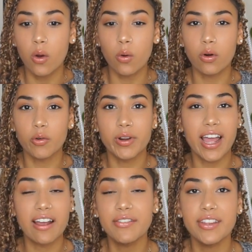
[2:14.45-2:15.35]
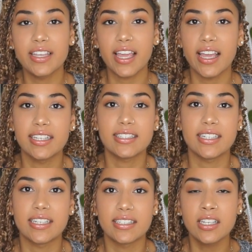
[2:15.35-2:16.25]
or whatever the case
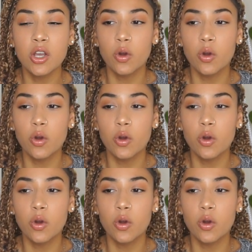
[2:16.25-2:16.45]
is,